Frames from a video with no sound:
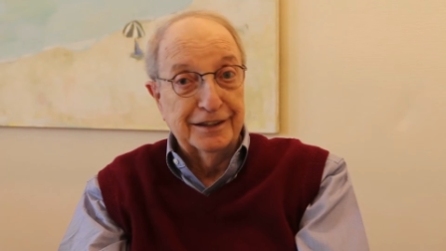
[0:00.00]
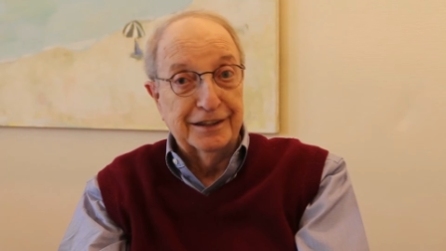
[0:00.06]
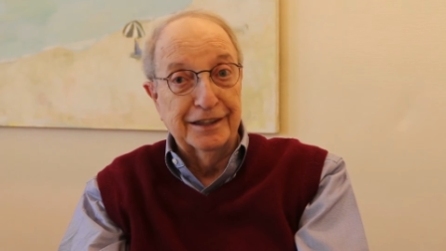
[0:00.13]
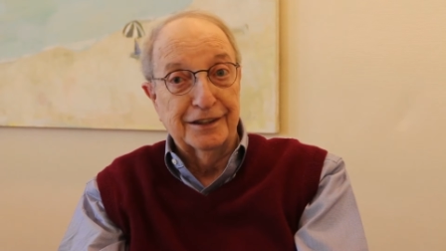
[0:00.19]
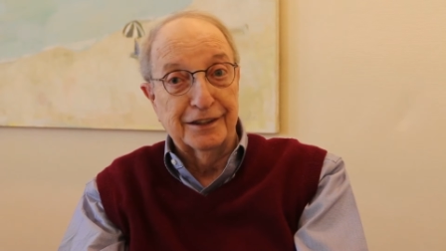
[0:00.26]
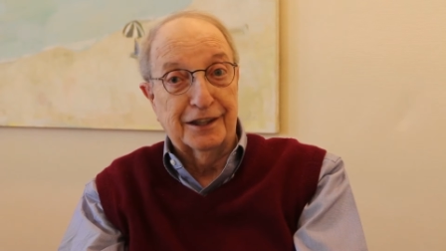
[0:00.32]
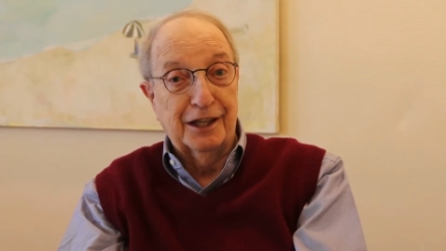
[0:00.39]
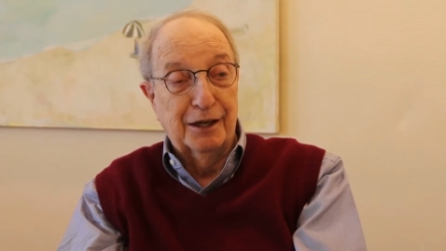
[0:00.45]

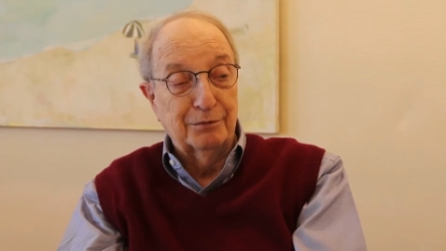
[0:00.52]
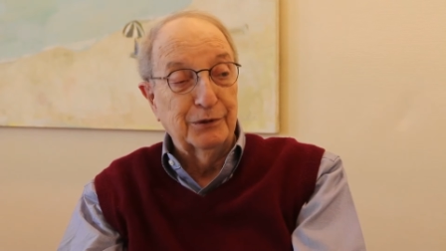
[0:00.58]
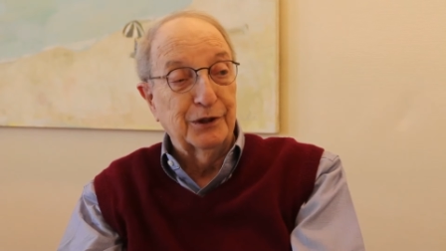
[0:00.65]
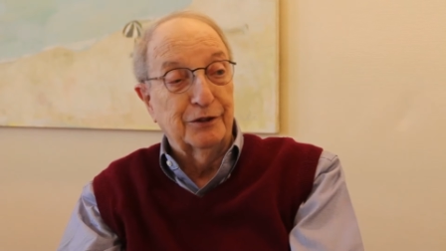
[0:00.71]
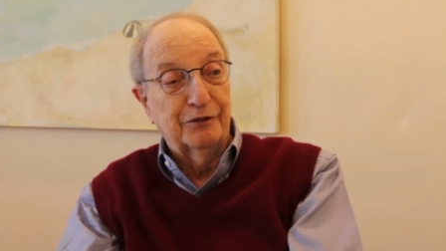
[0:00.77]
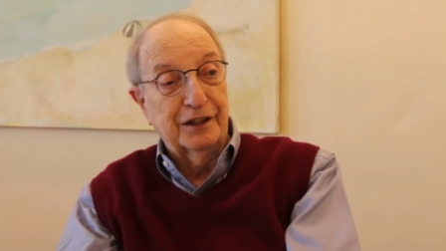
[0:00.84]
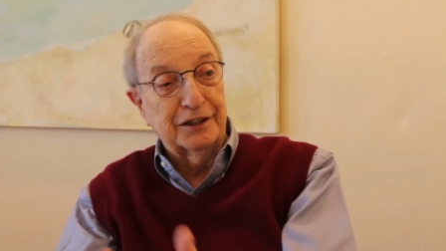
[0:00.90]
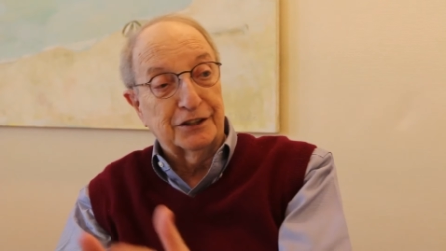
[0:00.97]
didn't come,
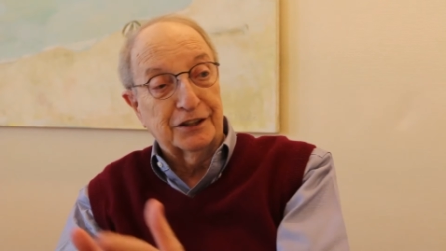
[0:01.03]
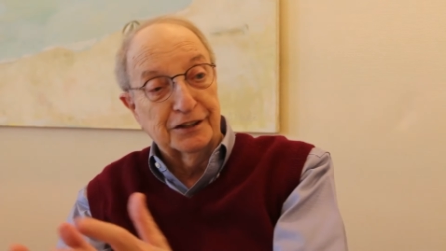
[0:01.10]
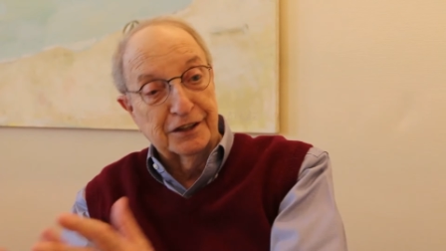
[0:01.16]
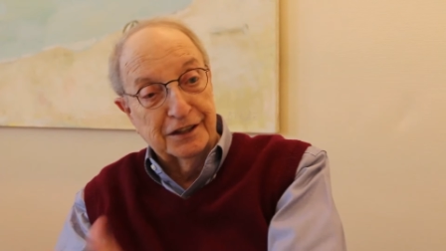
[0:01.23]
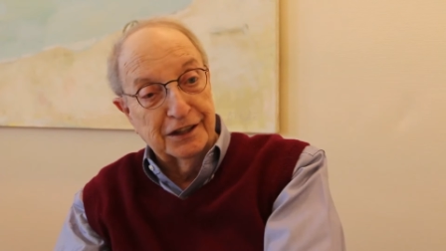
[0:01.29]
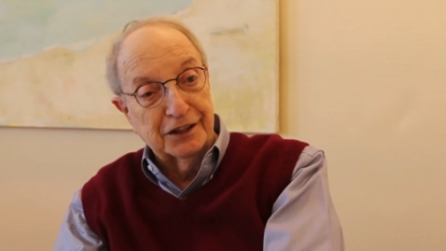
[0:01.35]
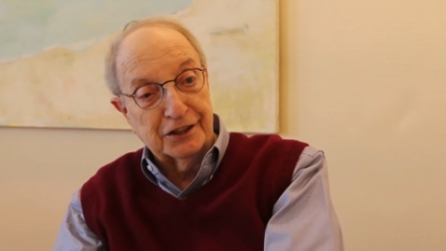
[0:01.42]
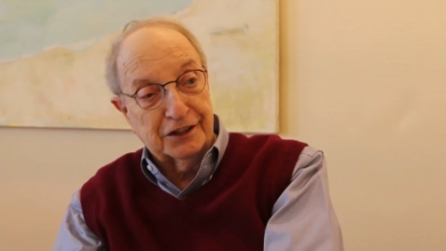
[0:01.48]
you'd invest
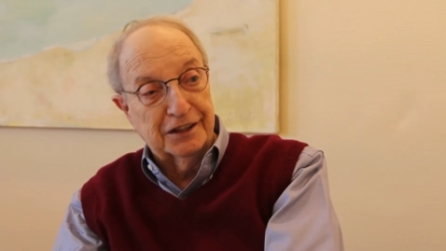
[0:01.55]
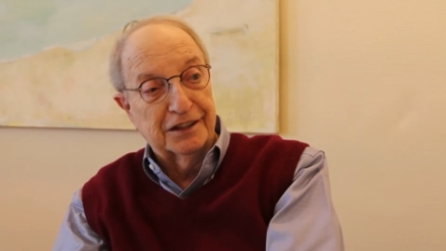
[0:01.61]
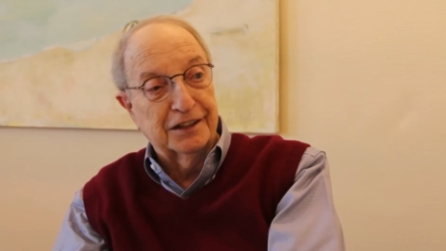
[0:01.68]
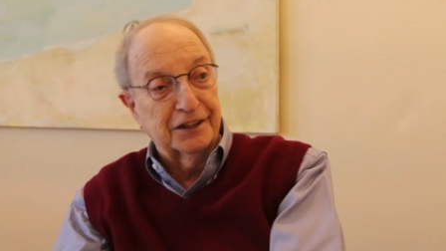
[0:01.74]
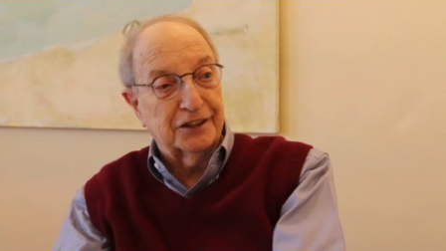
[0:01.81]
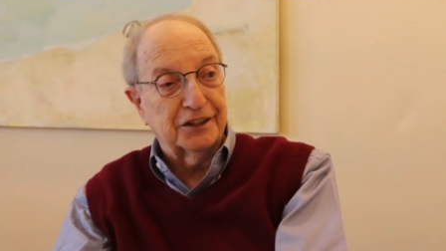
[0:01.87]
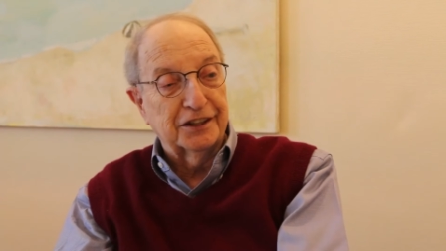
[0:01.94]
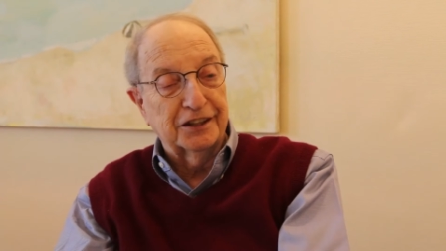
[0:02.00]
in this and
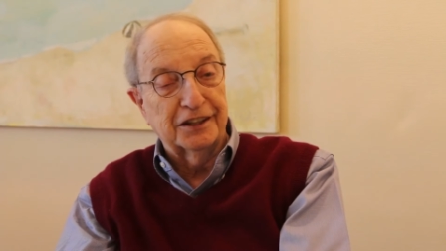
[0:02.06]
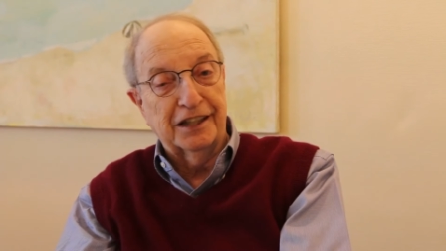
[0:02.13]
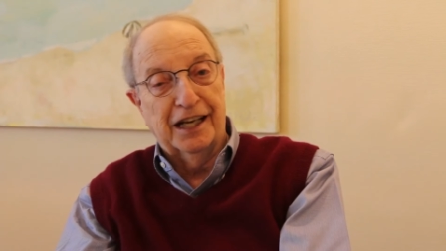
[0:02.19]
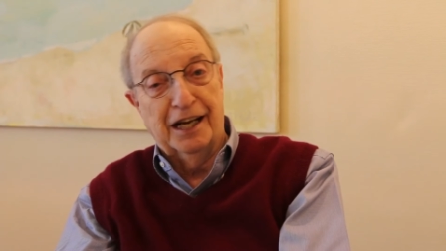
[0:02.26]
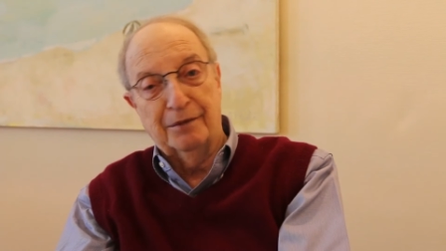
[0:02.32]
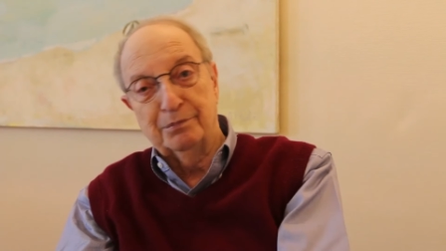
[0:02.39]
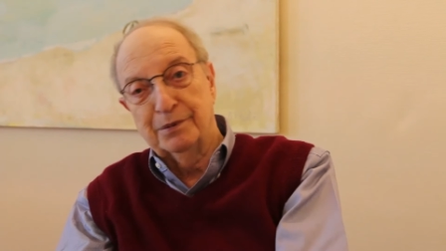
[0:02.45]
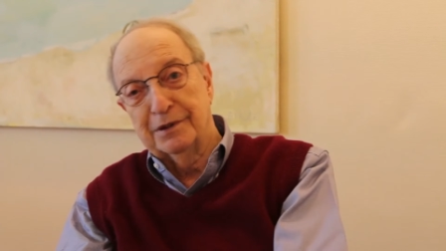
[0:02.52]
this didn't
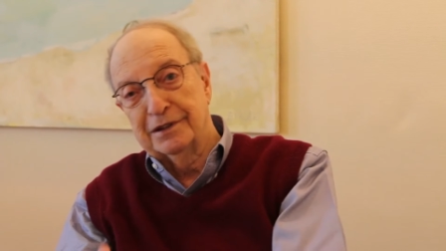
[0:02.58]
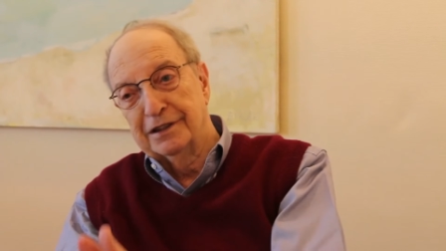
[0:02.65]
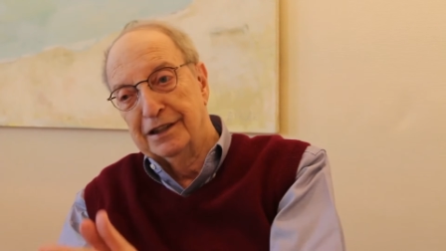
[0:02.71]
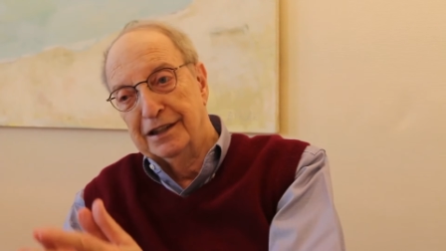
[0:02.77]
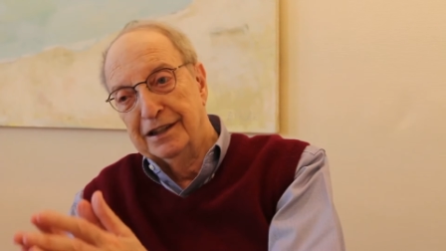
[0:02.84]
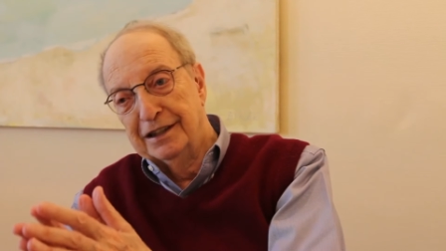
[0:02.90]
happen.